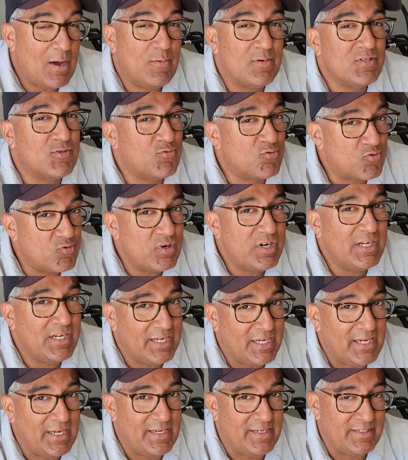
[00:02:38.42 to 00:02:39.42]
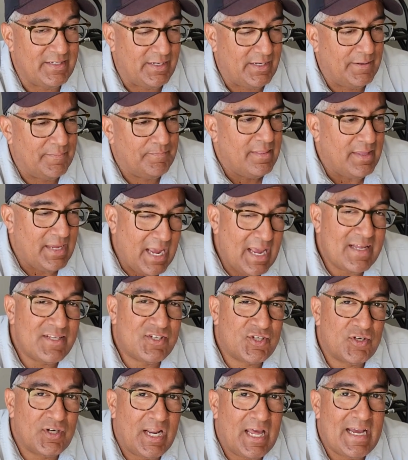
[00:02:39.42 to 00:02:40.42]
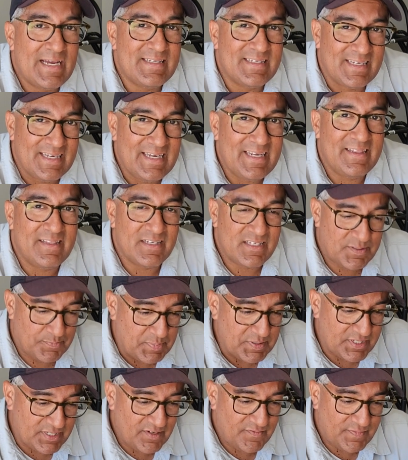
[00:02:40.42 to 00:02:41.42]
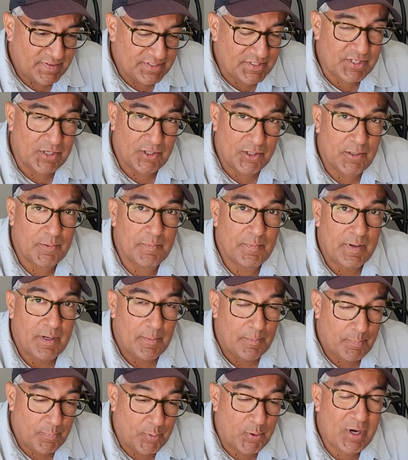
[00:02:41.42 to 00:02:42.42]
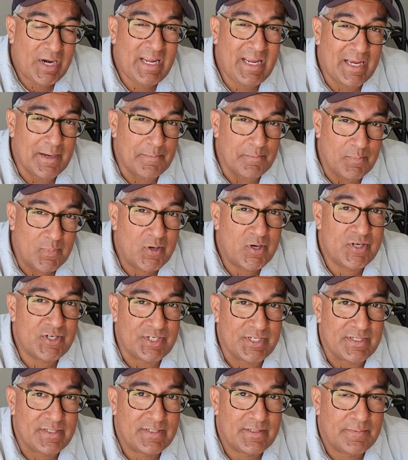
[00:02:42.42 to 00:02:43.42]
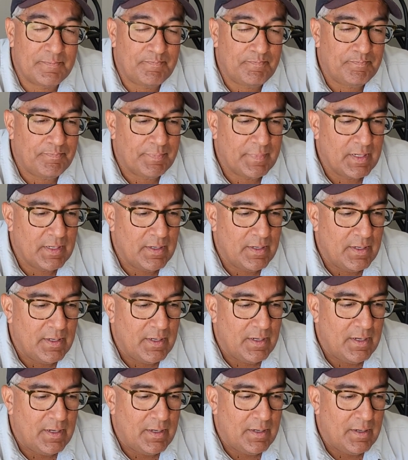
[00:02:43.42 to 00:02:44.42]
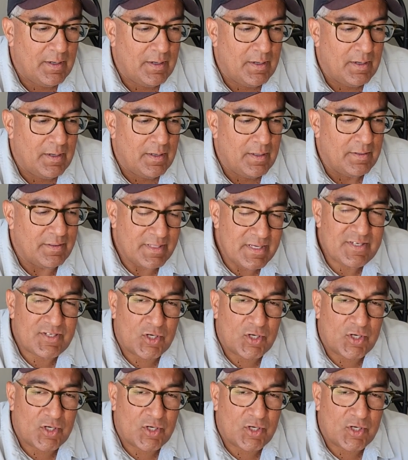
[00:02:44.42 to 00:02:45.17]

one's really easy. The answer lies in the specific term pre-emergent. This